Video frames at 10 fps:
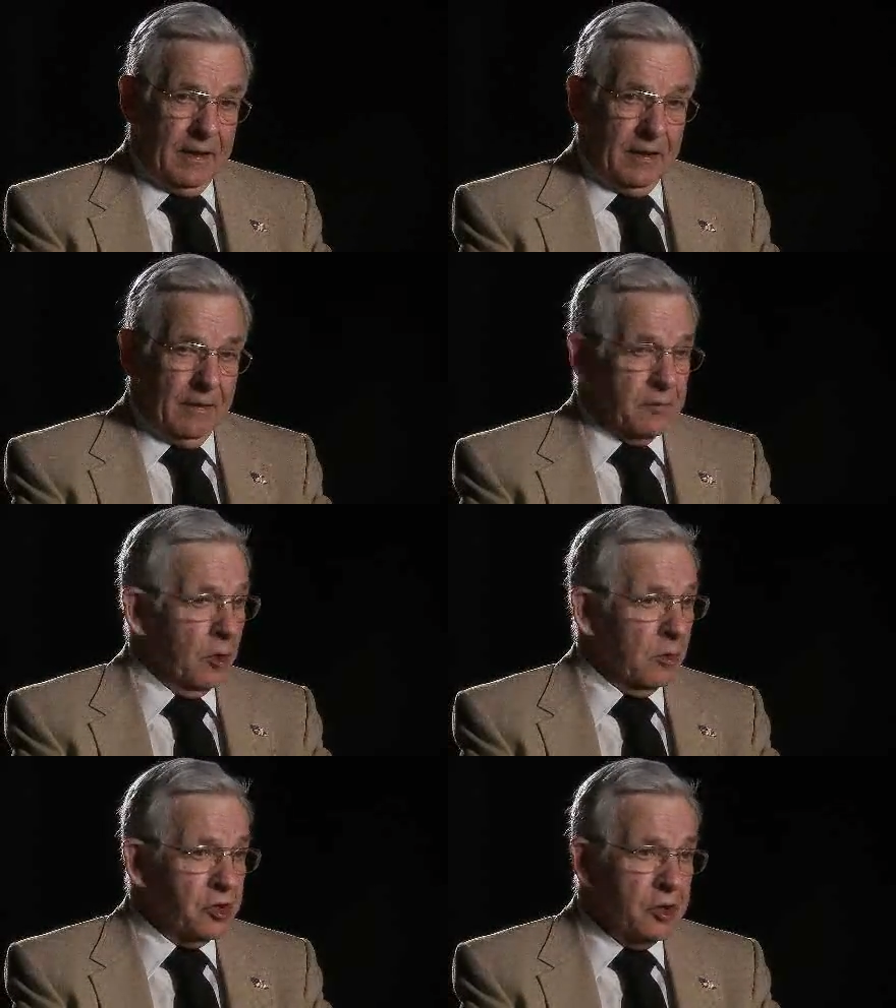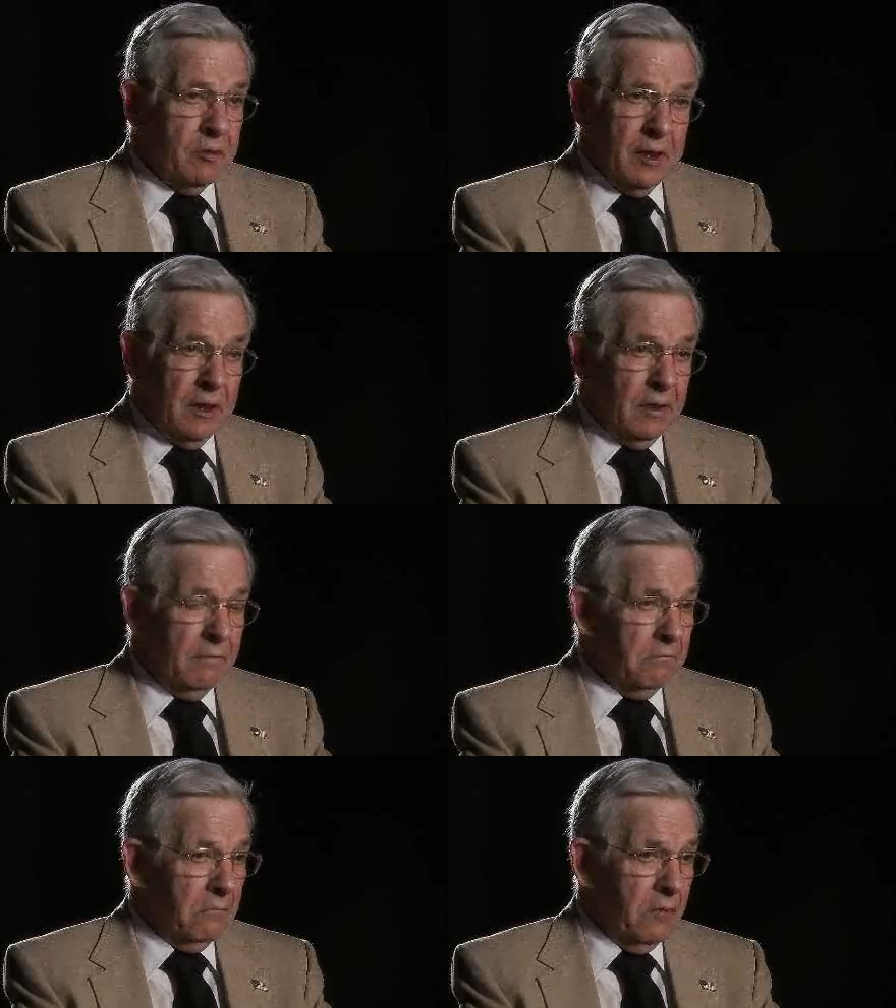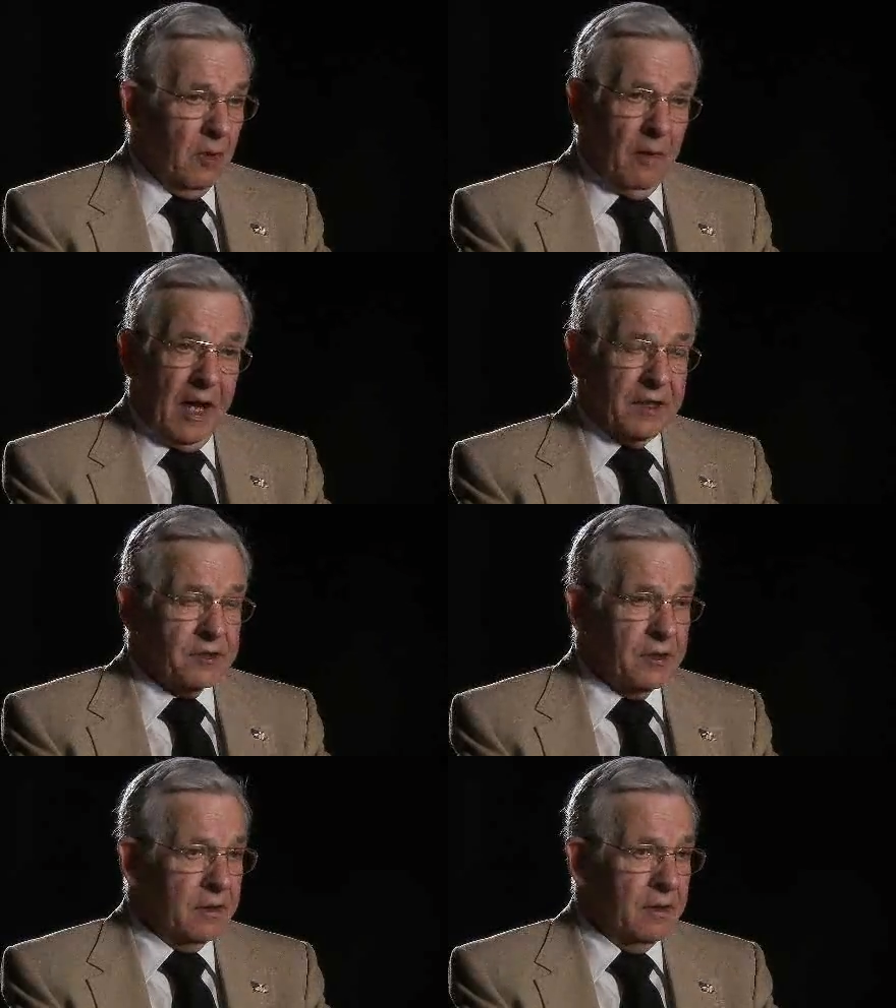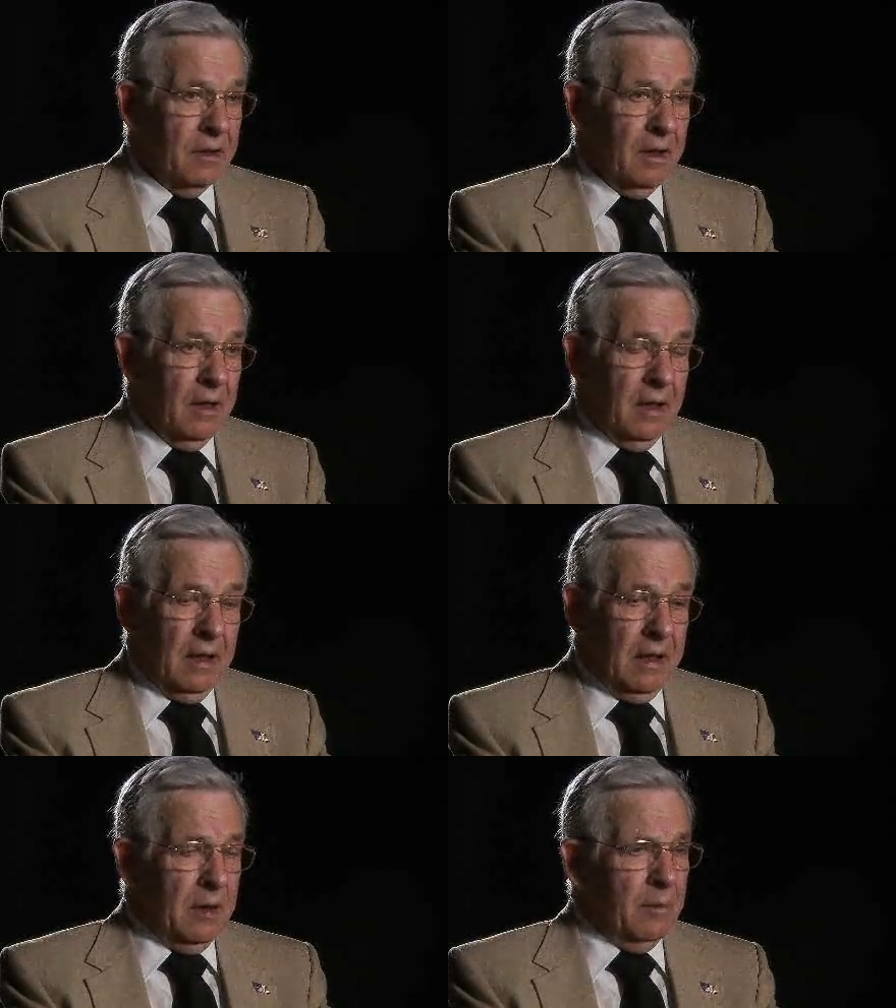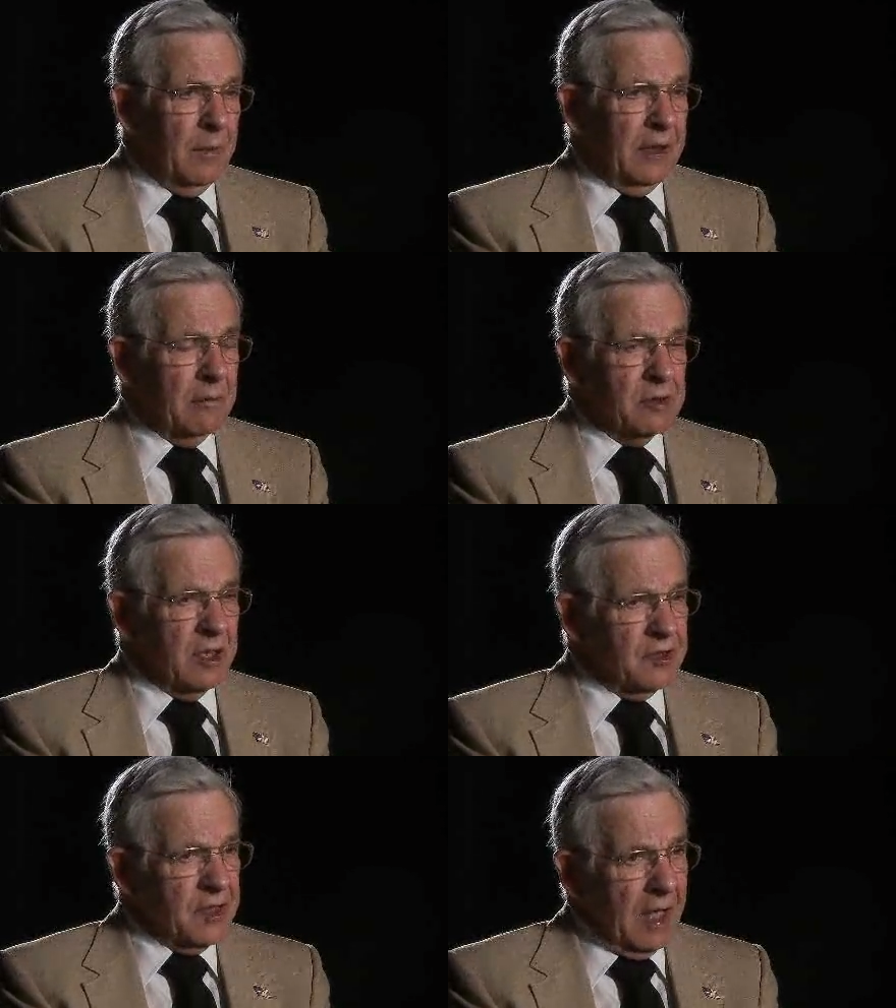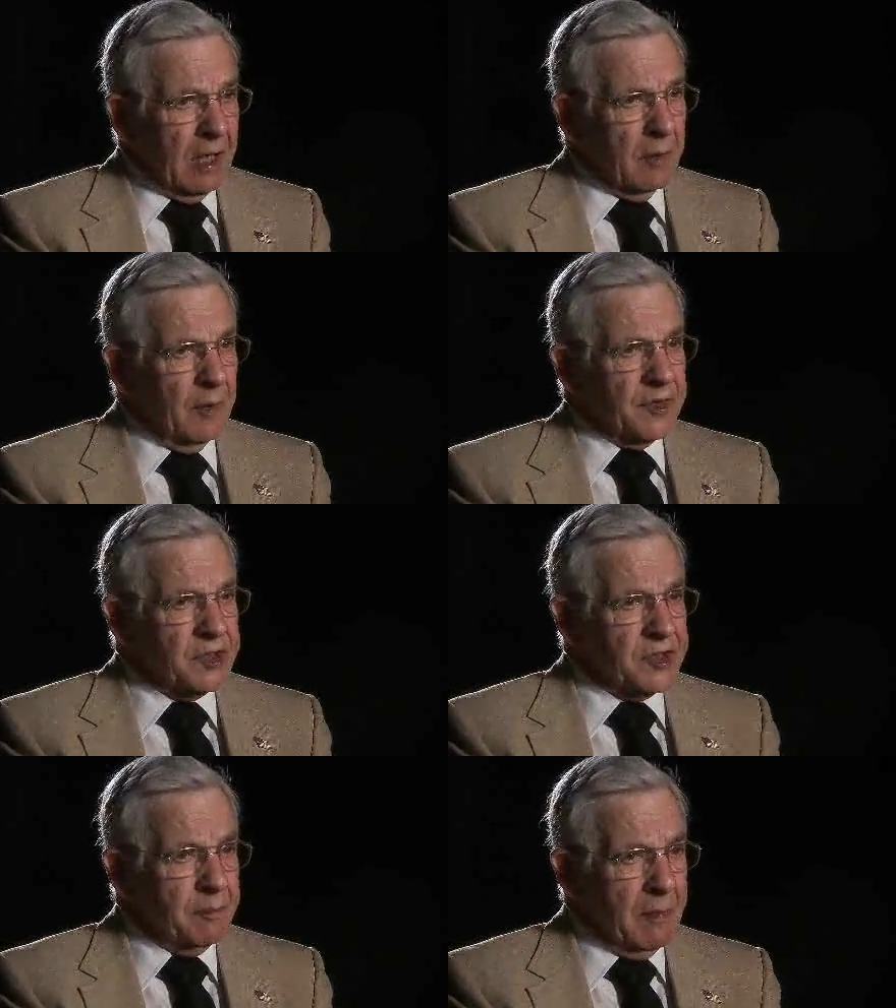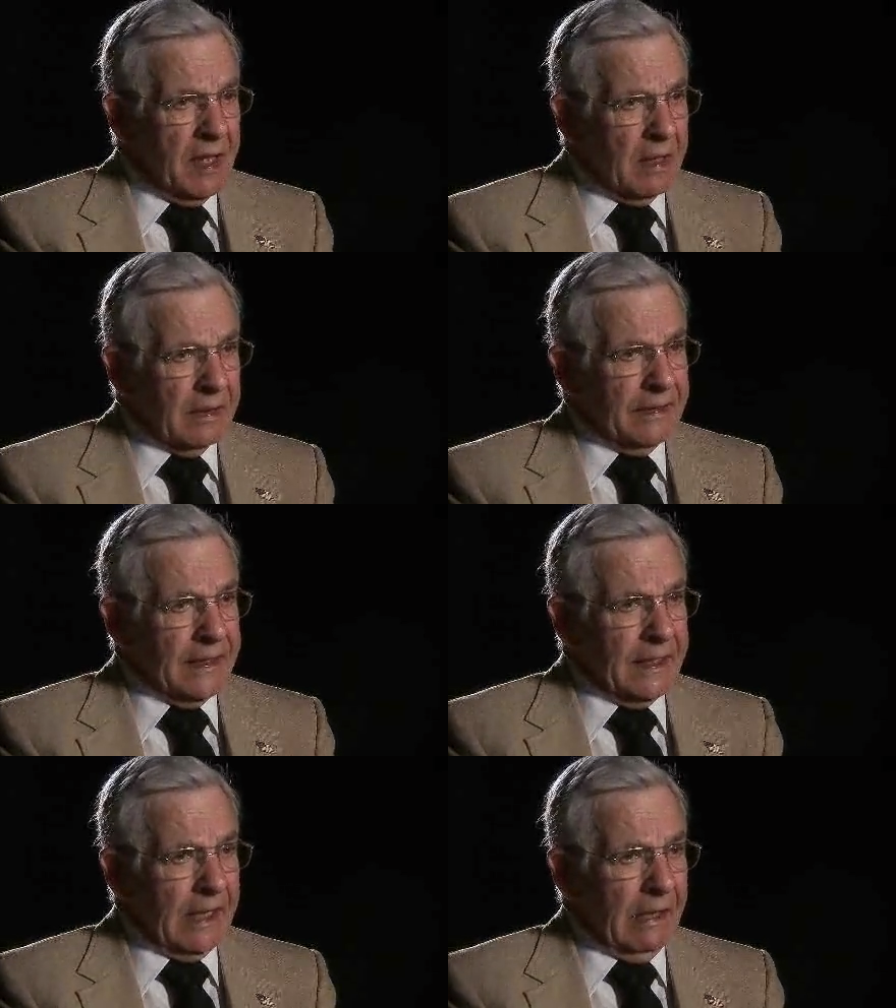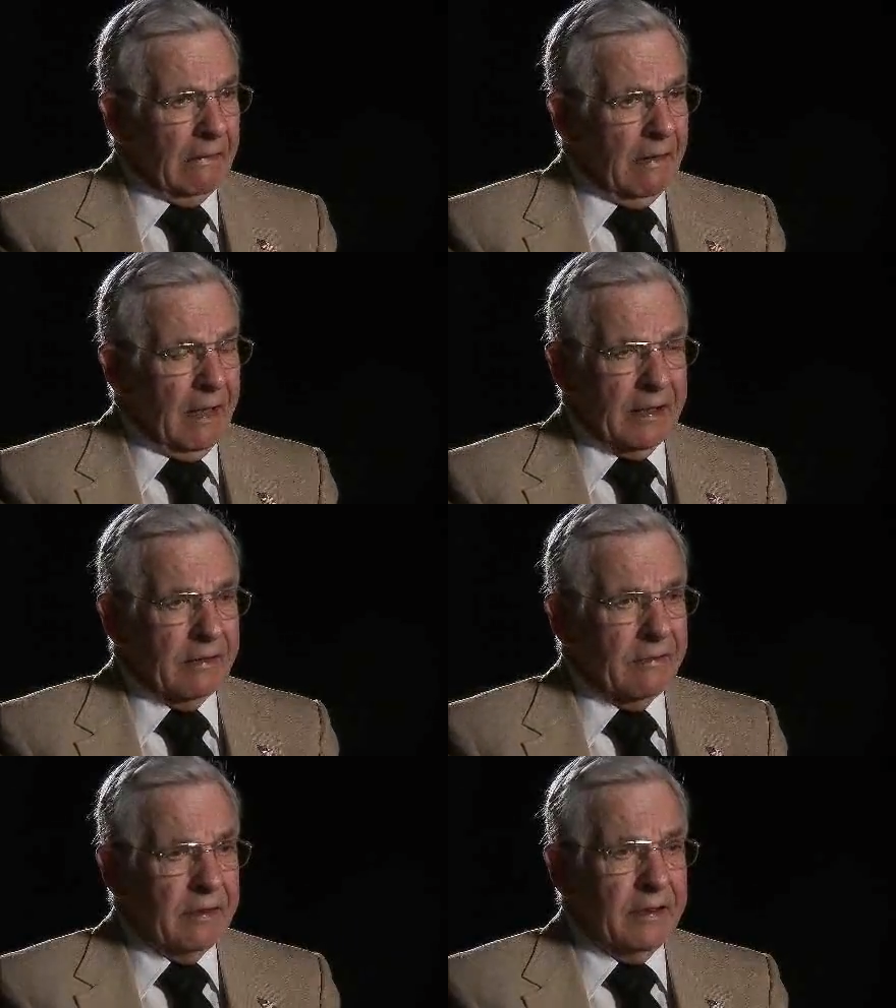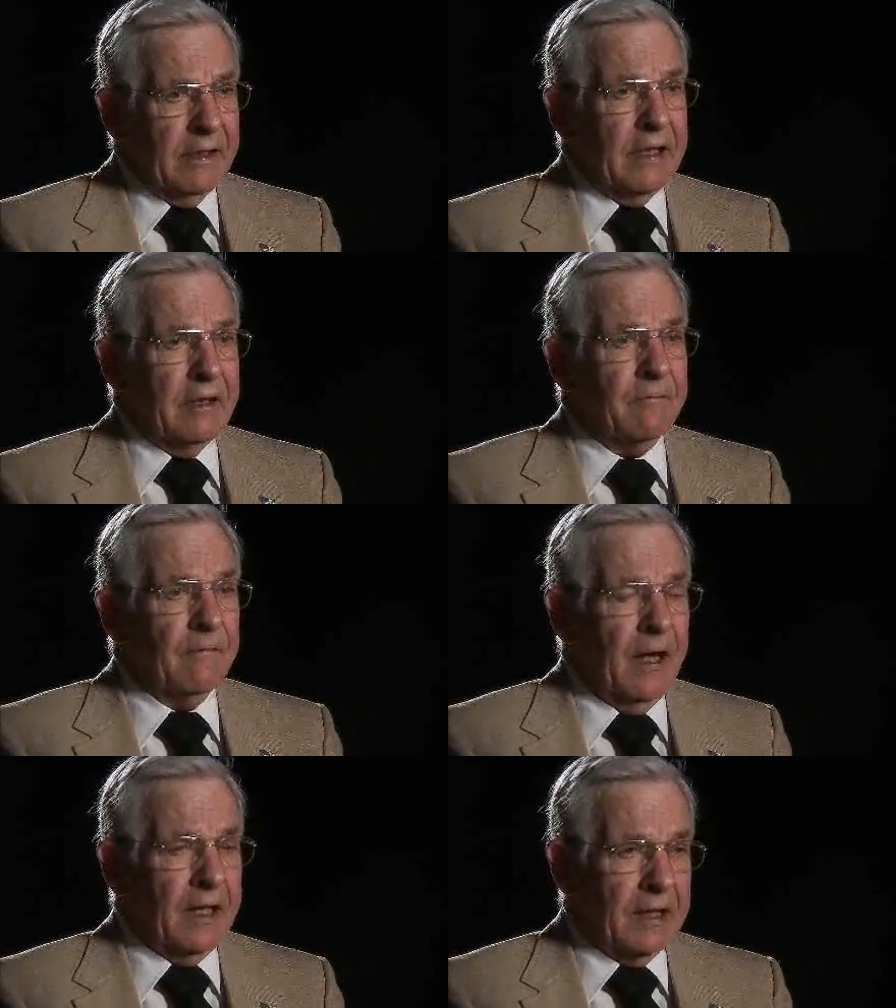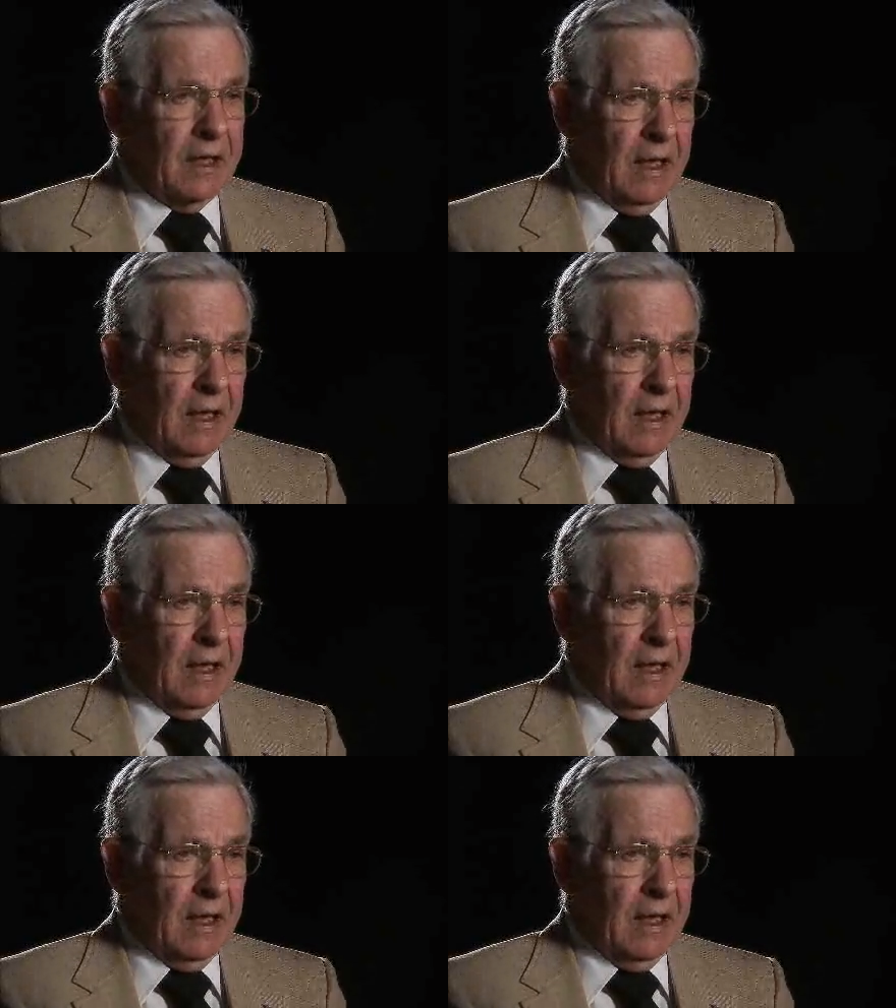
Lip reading: There was no shooting, no action, but there was a terrible smell in the air. I couldn't define it.